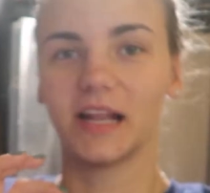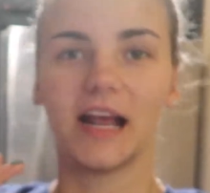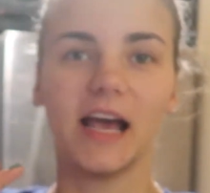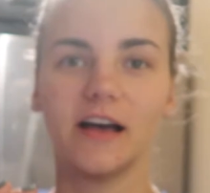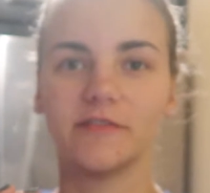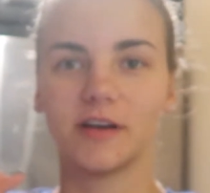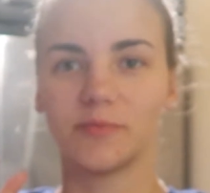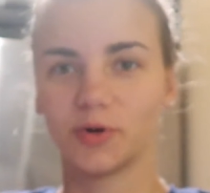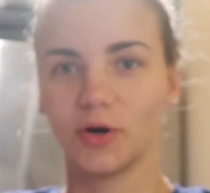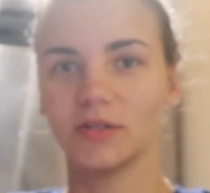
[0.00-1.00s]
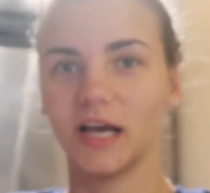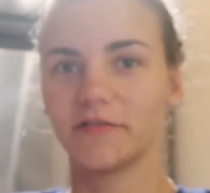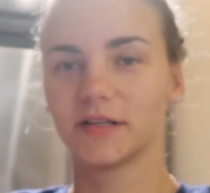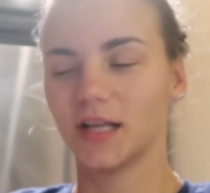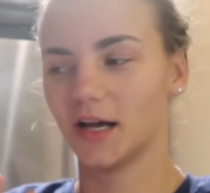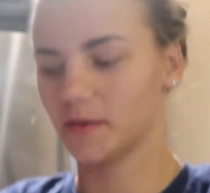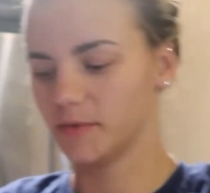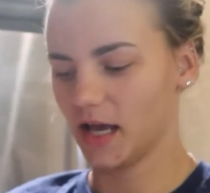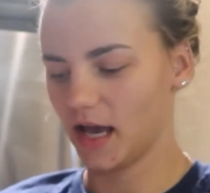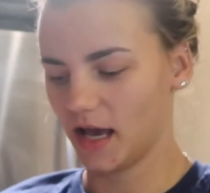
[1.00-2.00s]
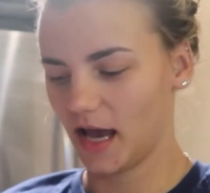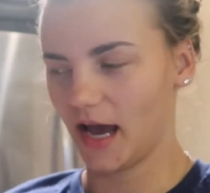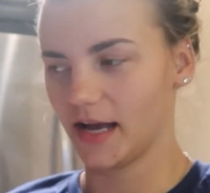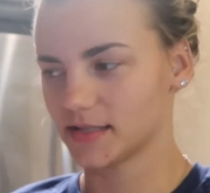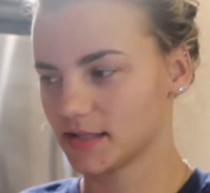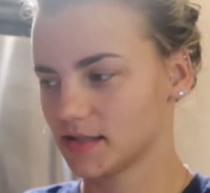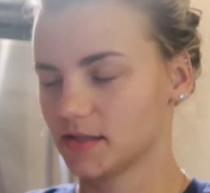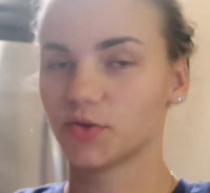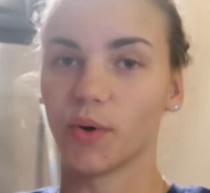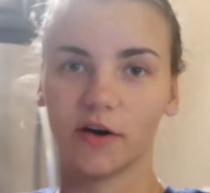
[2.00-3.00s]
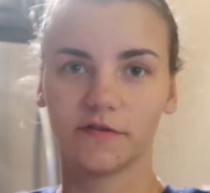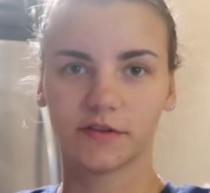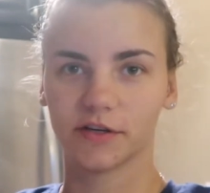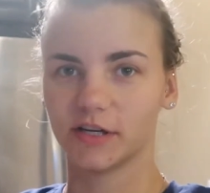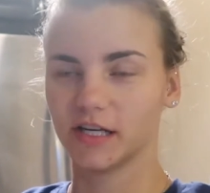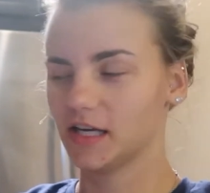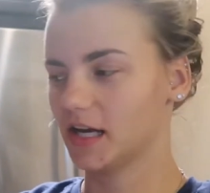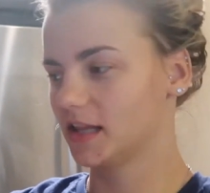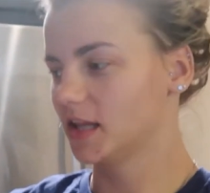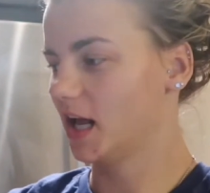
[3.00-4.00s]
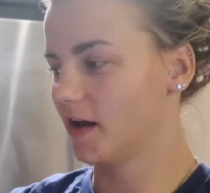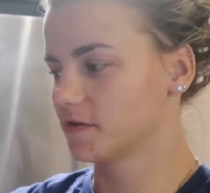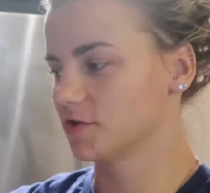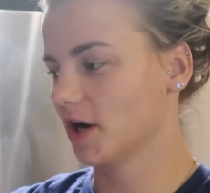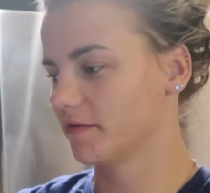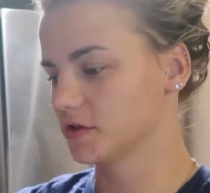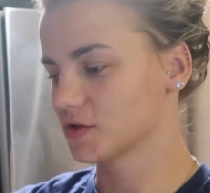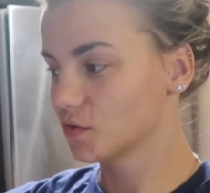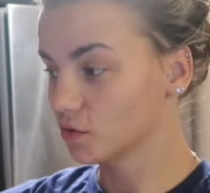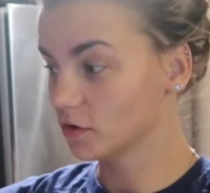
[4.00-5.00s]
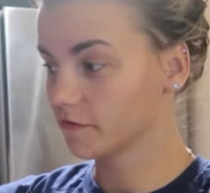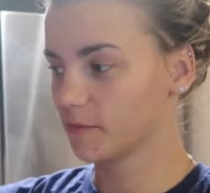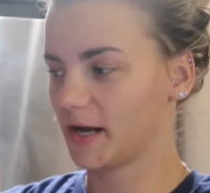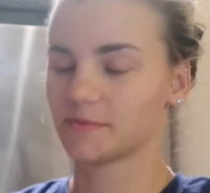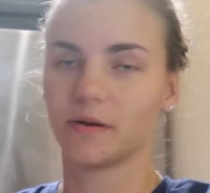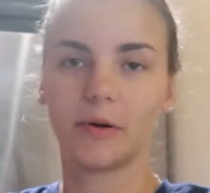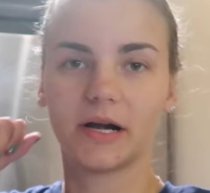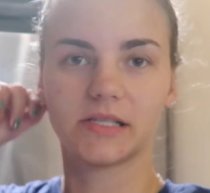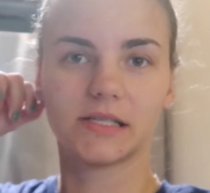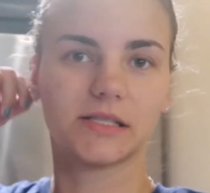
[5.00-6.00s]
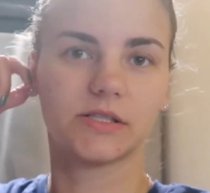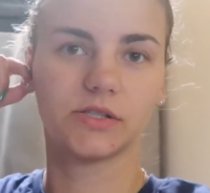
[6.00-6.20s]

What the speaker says: I have pro-life club at 12:30, and then I have to drive to school for basketball practice.